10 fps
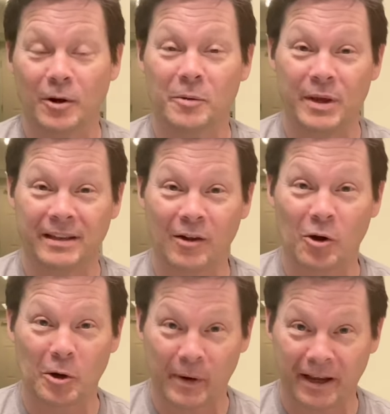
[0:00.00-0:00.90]
could be
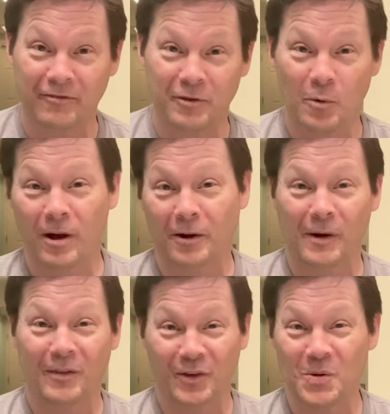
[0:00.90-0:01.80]
alarming if you walk
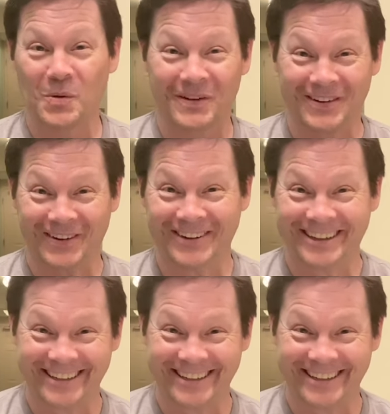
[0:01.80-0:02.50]
around the corner.